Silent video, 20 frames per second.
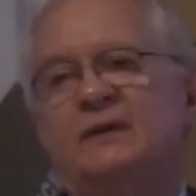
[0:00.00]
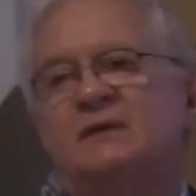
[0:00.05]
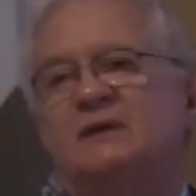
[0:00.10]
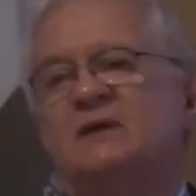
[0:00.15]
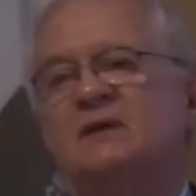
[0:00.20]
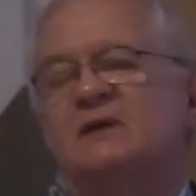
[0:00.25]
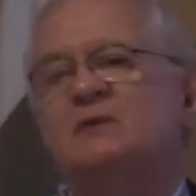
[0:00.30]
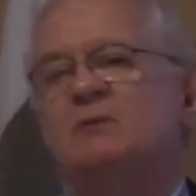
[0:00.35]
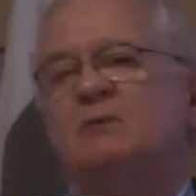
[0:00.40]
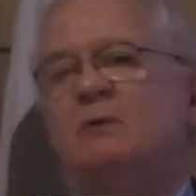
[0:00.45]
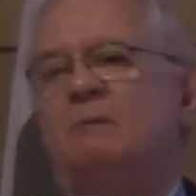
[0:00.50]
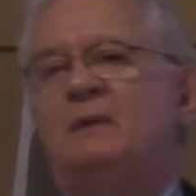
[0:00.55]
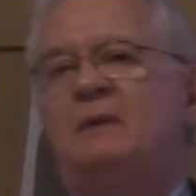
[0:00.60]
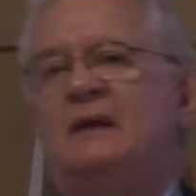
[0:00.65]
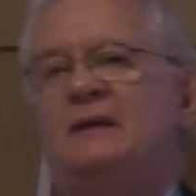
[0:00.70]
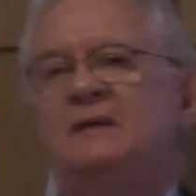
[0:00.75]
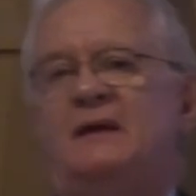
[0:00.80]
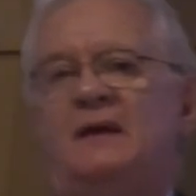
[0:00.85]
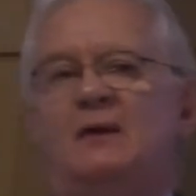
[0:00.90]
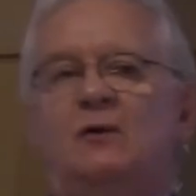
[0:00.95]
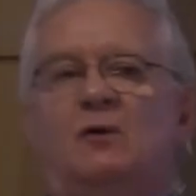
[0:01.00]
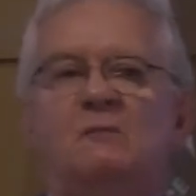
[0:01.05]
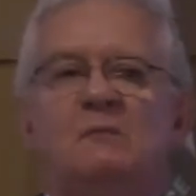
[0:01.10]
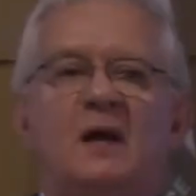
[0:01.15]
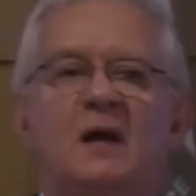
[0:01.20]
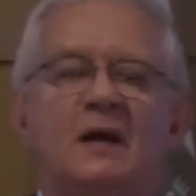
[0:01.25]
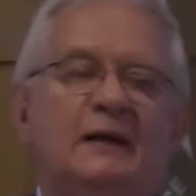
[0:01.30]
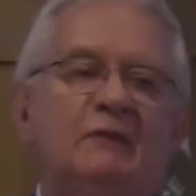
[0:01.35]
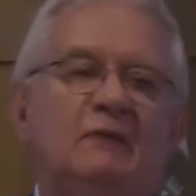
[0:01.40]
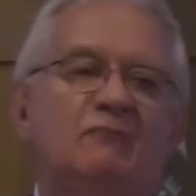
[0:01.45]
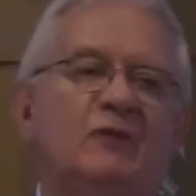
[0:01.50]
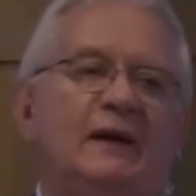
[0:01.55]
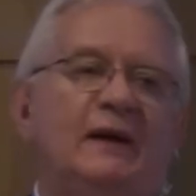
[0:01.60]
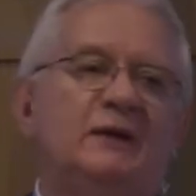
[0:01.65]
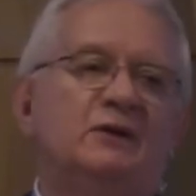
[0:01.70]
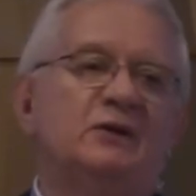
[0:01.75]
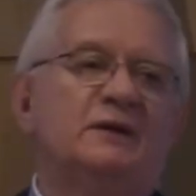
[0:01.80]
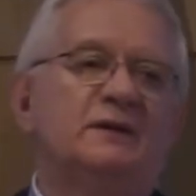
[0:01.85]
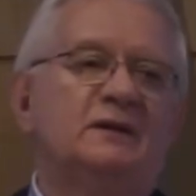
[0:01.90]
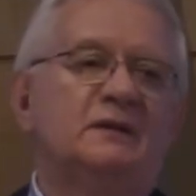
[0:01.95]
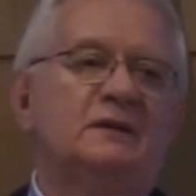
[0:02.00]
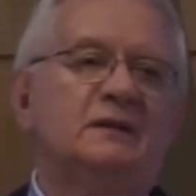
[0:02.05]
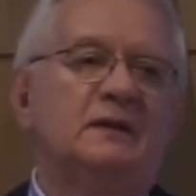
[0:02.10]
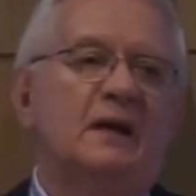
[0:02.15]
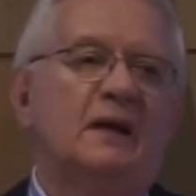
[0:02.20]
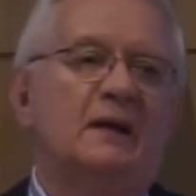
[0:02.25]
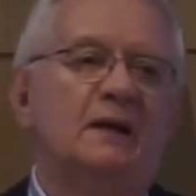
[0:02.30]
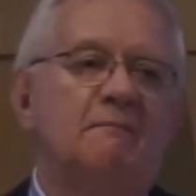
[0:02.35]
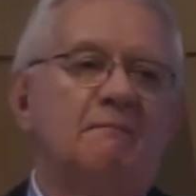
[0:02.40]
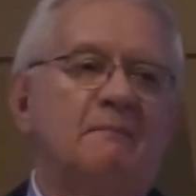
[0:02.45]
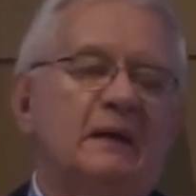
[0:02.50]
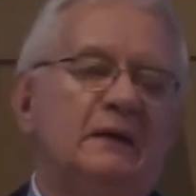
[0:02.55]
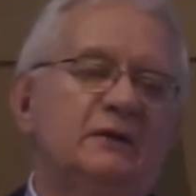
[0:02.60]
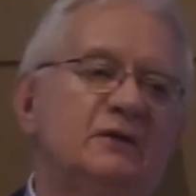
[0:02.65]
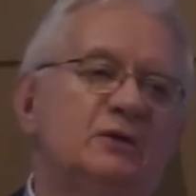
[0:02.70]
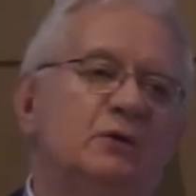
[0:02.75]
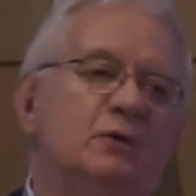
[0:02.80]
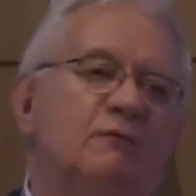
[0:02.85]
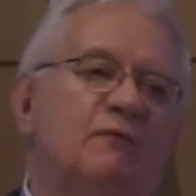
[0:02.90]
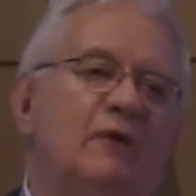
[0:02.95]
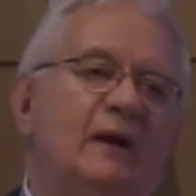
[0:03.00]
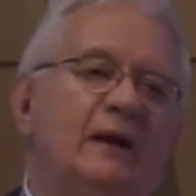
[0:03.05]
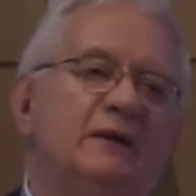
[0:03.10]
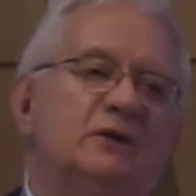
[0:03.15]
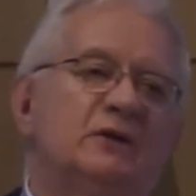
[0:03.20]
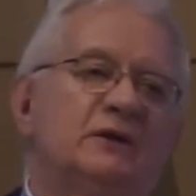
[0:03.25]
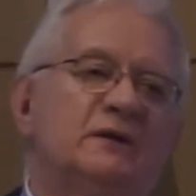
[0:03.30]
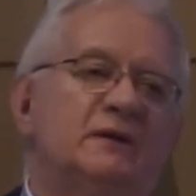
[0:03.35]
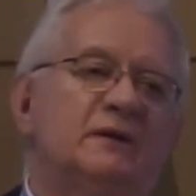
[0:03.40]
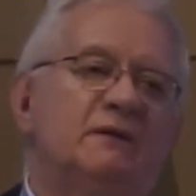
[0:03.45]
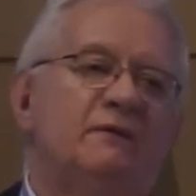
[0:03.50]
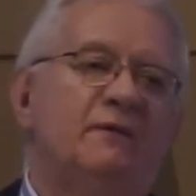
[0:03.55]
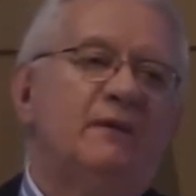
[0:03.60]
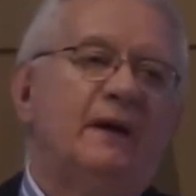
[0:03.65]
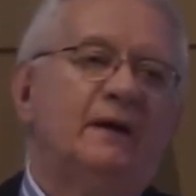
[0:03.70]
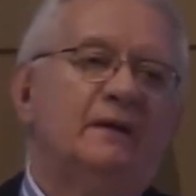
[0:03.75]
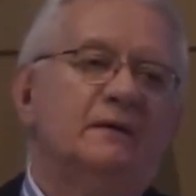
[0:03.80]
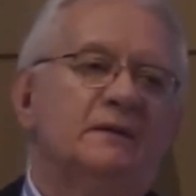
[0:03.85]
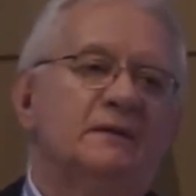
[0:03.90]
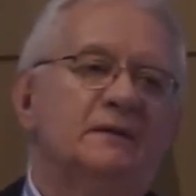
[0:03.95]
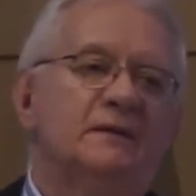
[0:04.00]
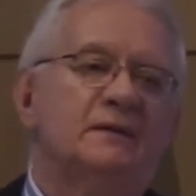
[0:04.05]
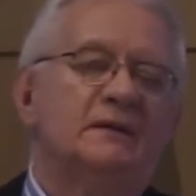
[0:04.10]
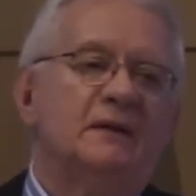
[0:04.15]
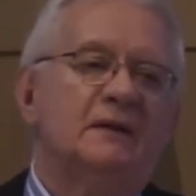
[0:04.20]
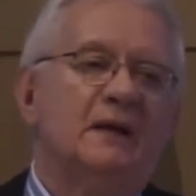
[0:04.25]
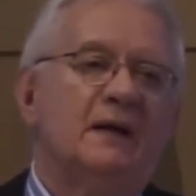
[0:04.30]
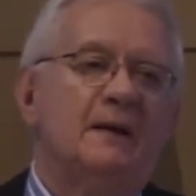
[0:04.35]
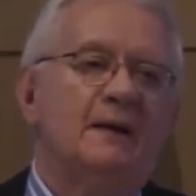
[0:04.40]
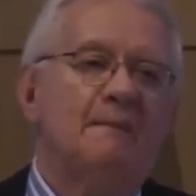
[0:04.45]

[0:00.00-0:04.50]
instance, would be the Omani Minister of Religious Affairs,